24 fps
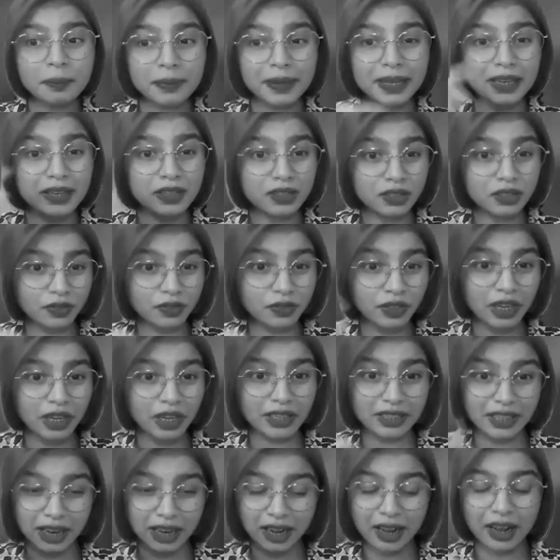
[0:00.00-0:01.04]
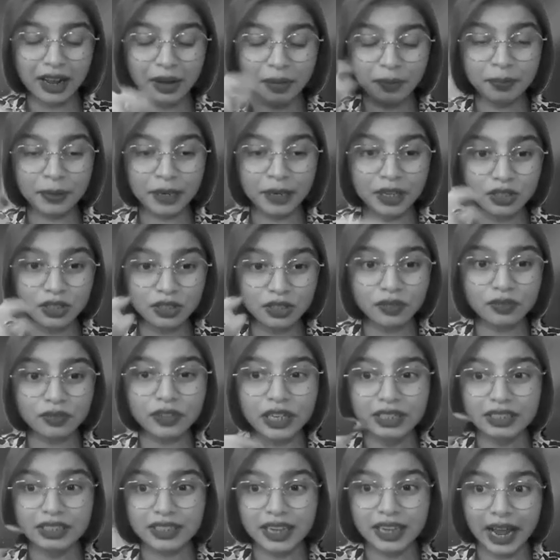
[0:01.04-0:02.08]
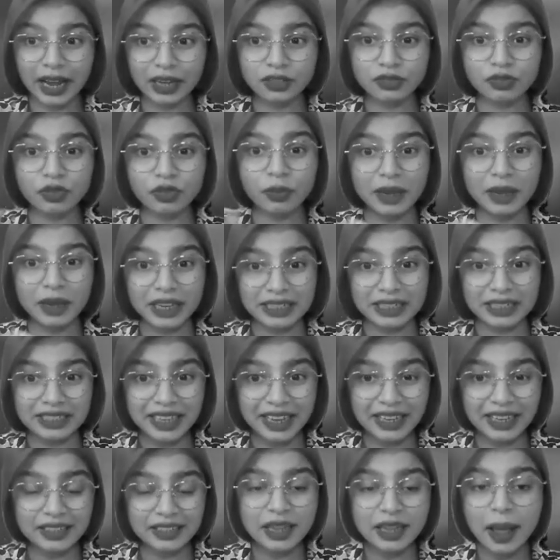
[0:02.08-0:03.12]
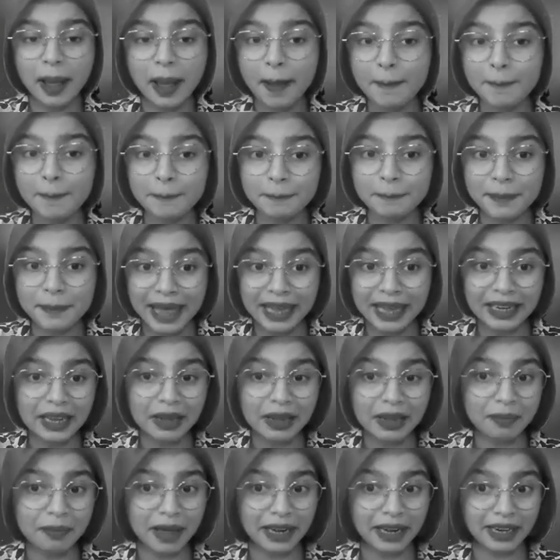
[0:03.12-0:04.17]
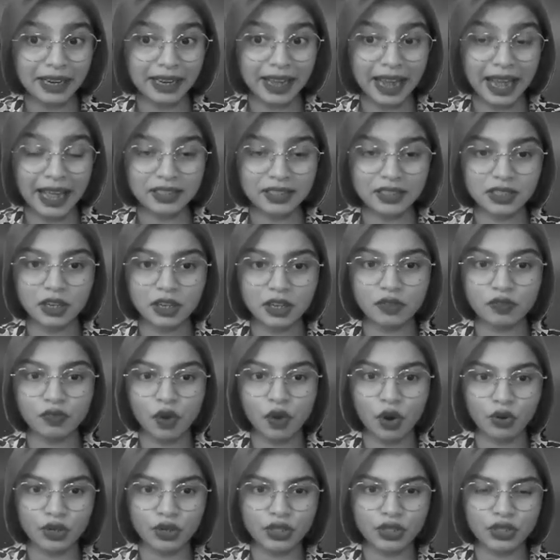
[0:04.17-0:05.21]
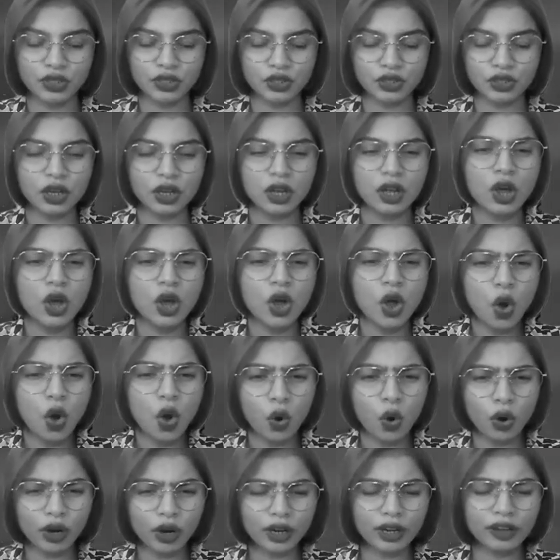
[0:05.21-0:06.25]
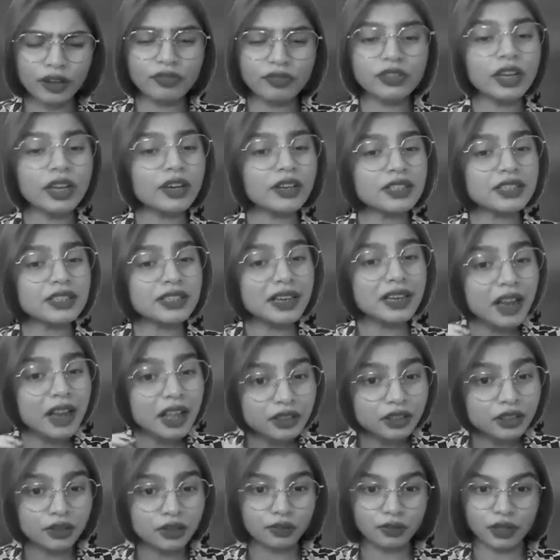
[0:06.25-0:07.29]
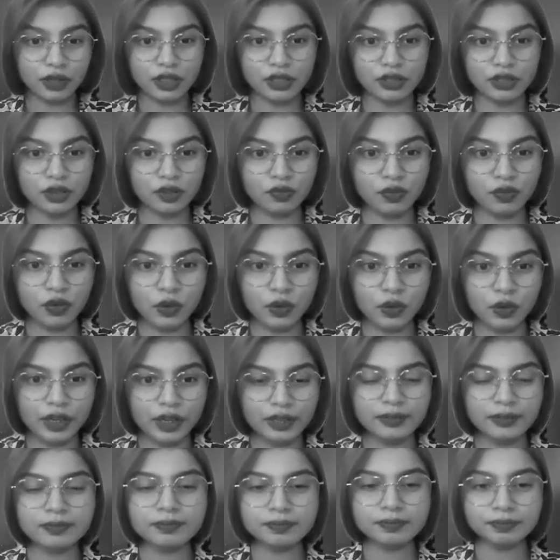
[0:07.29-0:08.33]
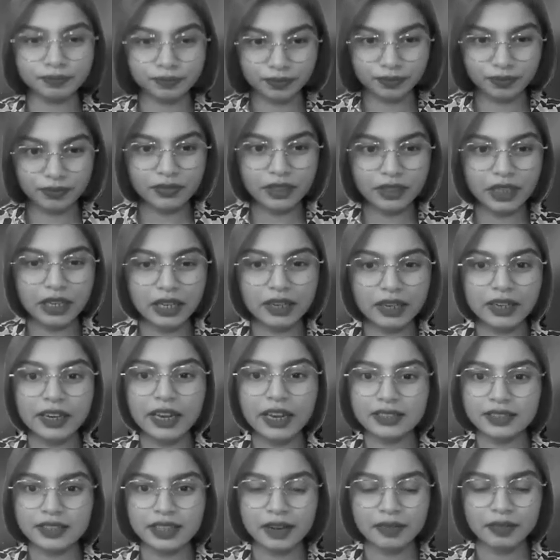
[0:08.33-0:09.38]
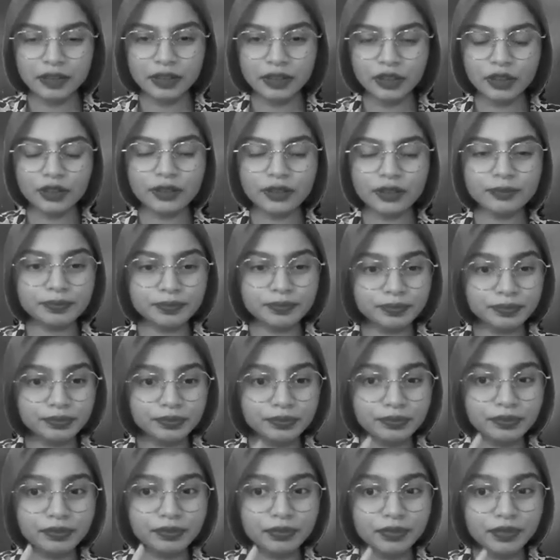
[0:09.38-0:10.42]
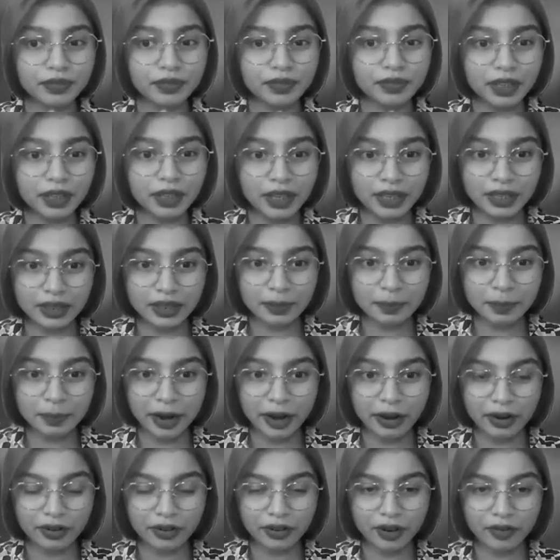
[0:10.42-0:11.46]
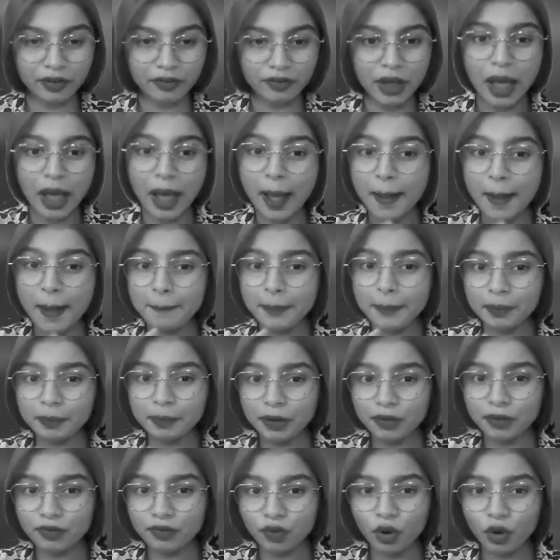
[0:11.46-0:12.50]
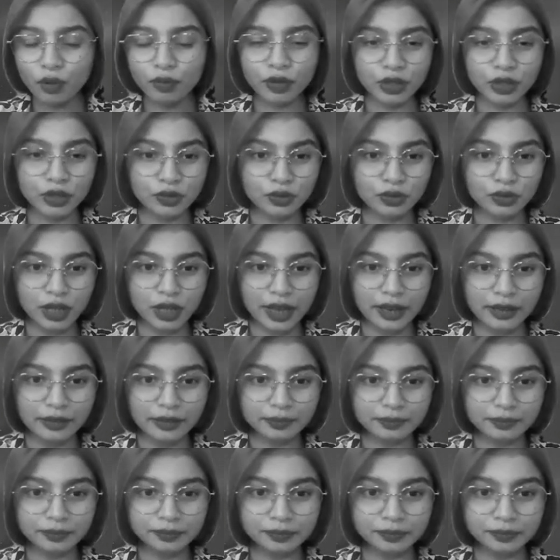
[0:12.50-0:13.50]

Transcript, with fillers: Because of the, because of the attacks from insects? Many Madagascan forests. Or if there is another reason for it. Let's have a look in the paragraph. But before we do that,